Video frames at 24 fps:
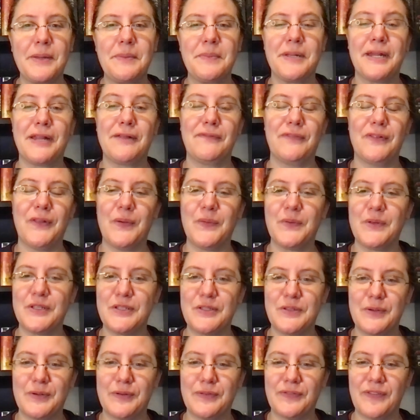but I've loaned it
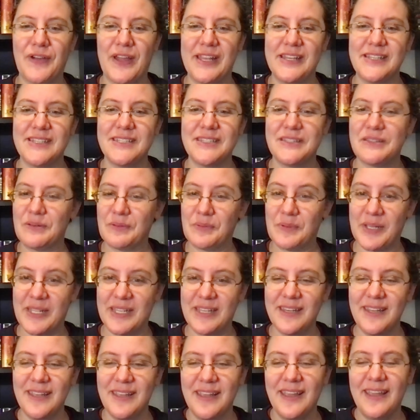to a friend to
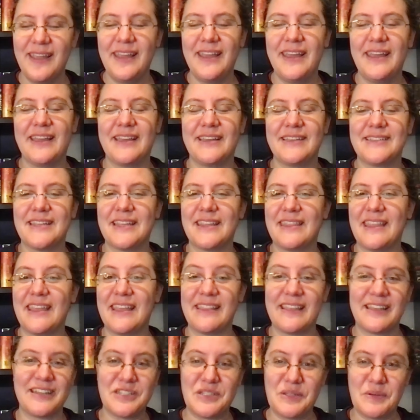read because I
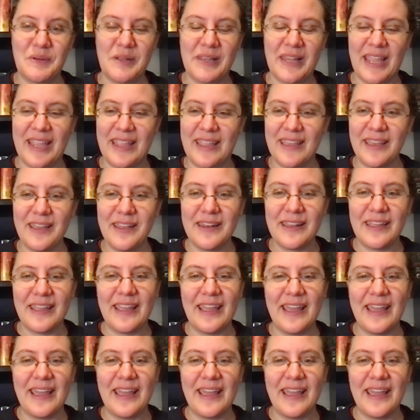think that she would like it.